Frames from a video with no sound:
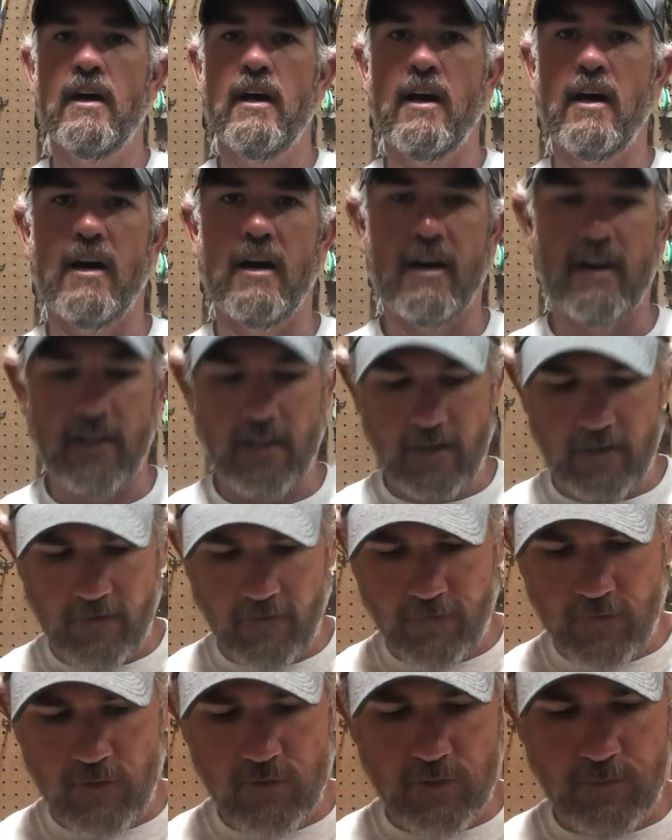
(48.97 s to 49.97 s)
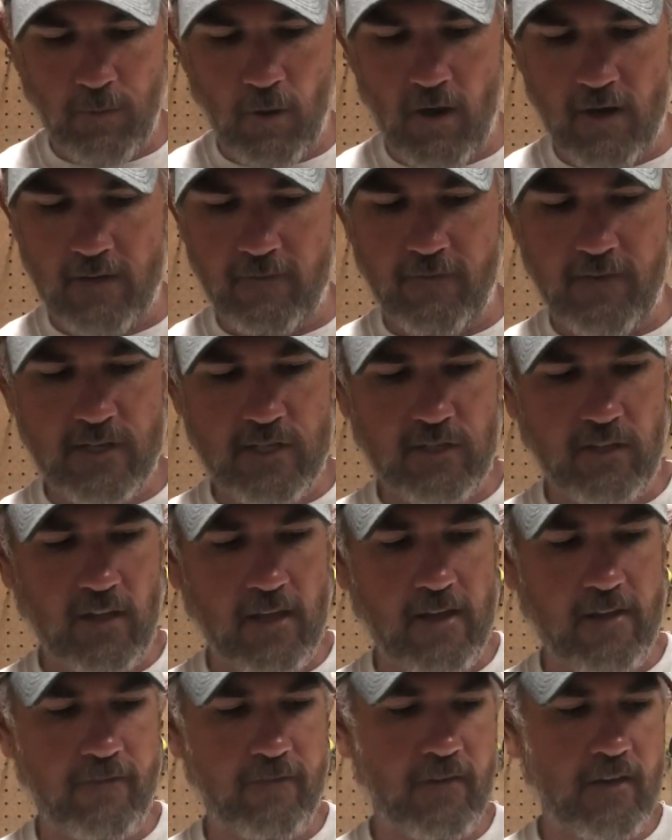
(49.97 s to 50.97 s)
and a few spawning fish
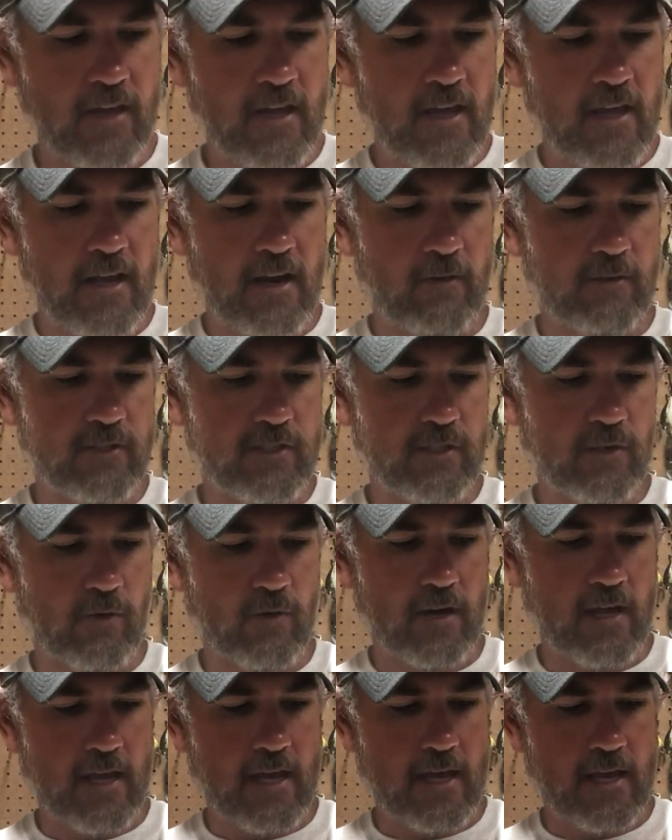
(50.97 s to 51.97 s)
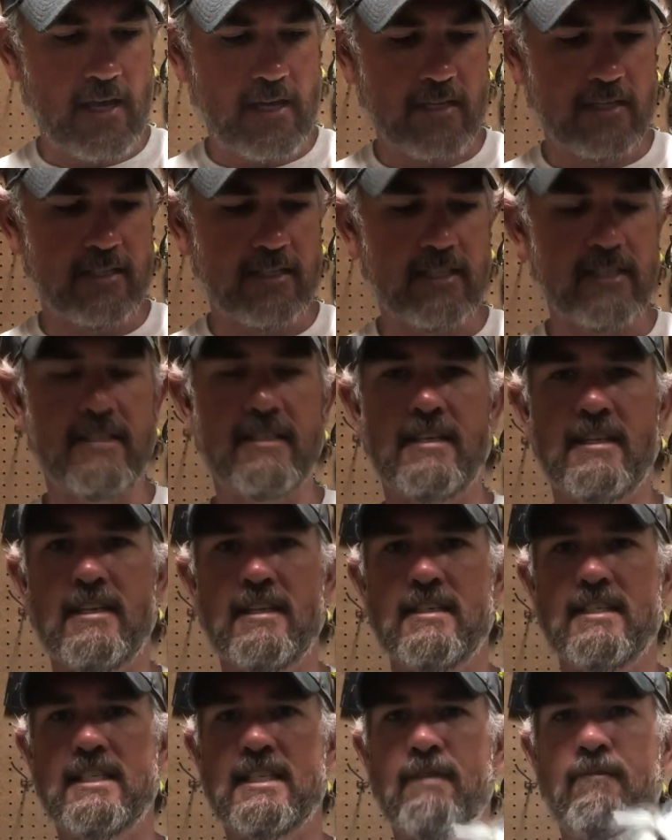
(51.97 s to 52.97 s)
left, and I was throwing a
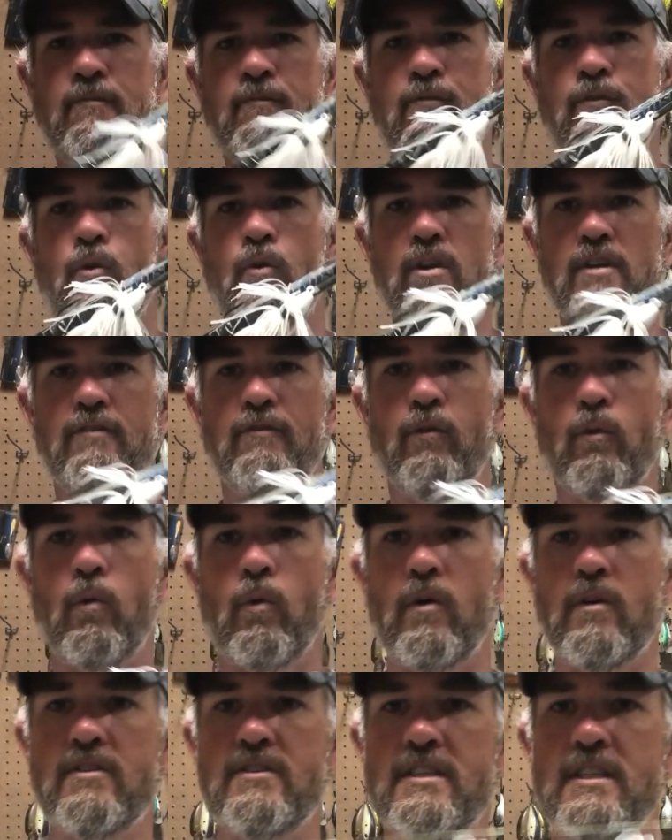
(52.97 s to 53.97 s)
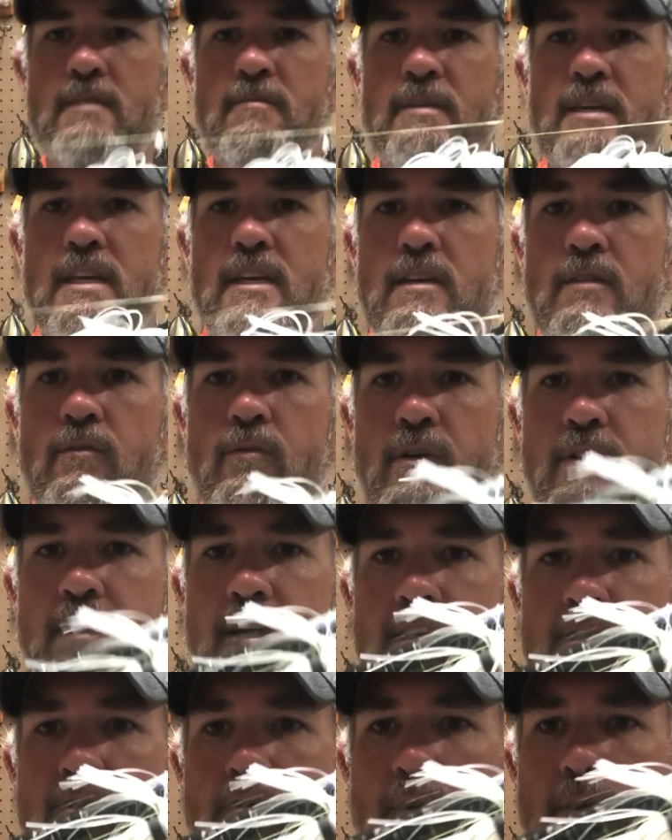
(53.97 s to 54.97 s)
DC 744 CB with
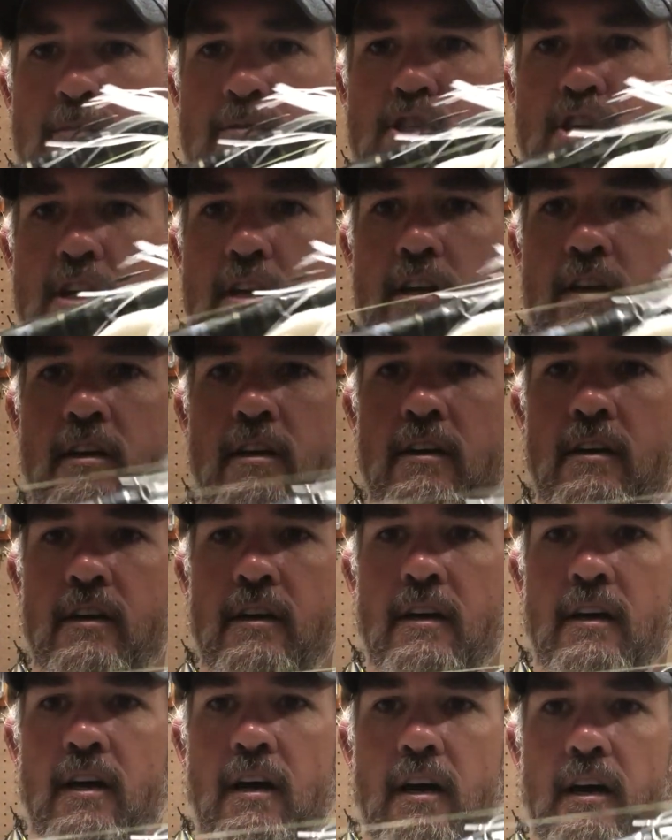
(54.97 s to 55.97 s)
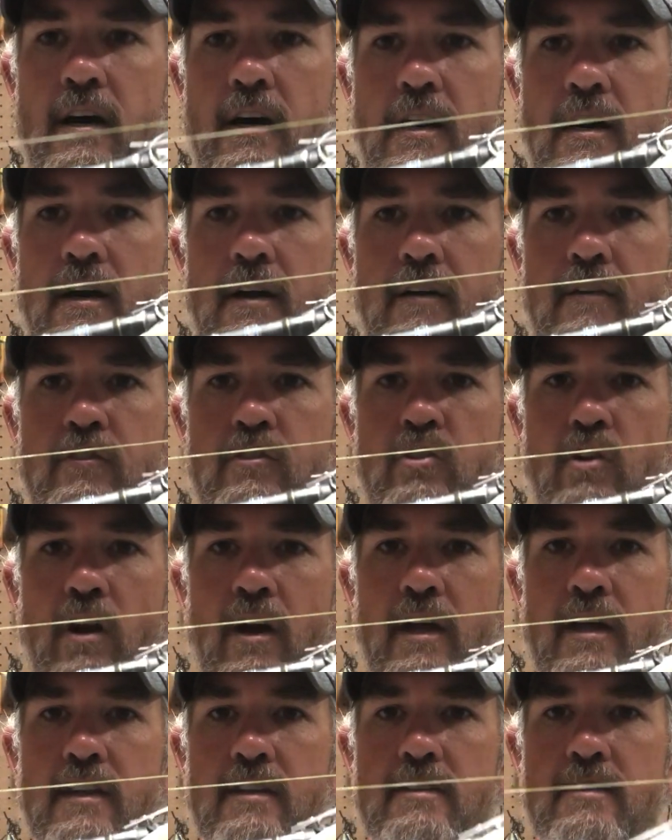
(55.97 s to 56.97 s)
a swim jig,
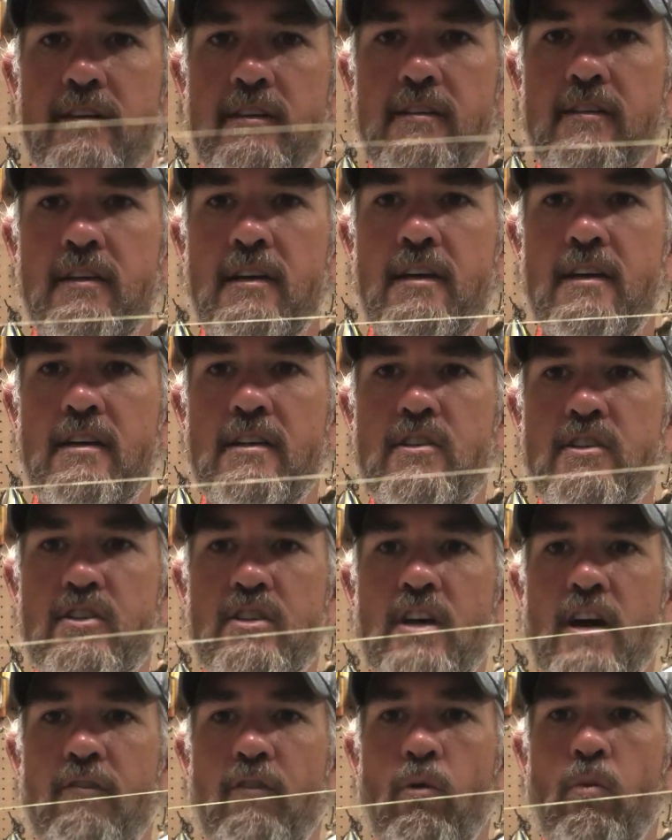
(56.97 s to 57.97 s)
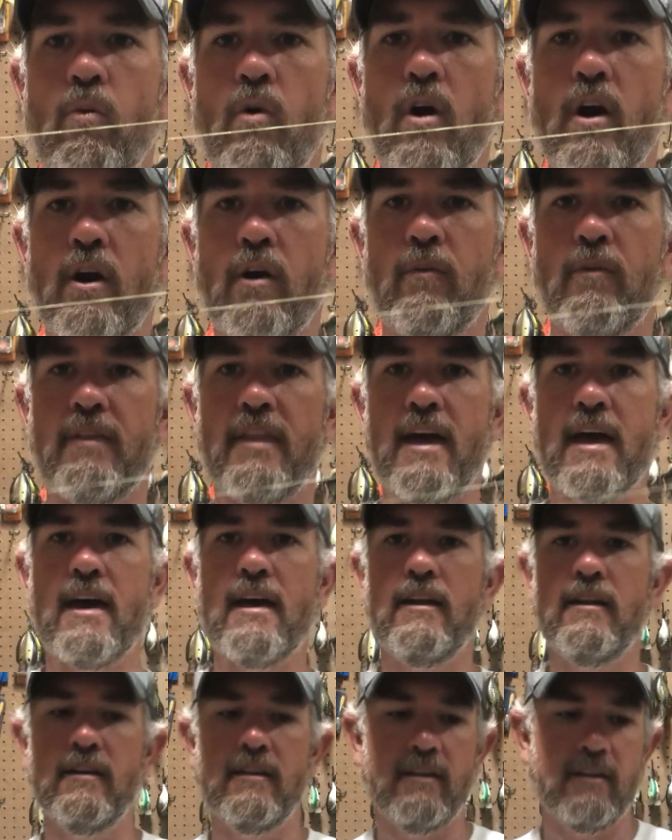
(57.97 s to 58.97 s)
trying to just cover water with
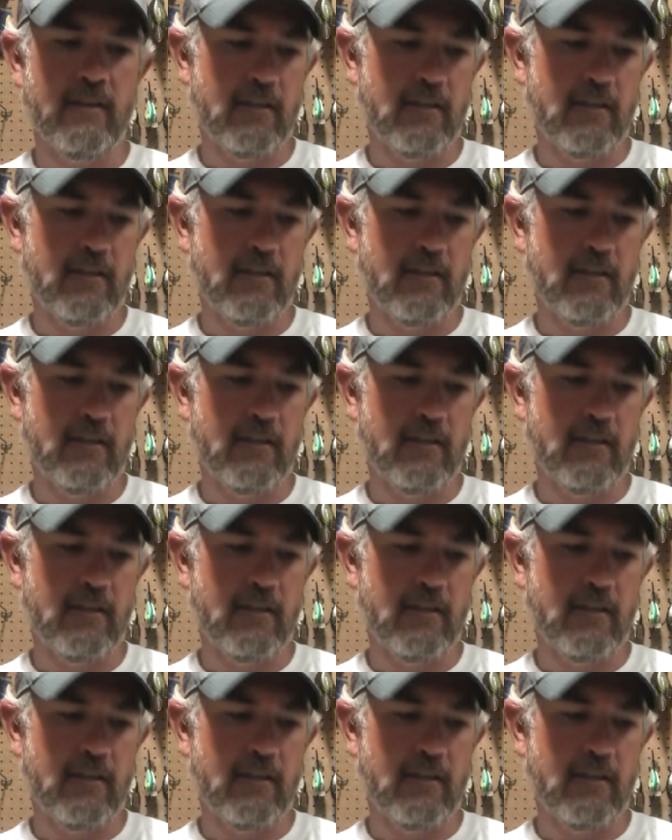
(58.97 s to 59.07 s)
that.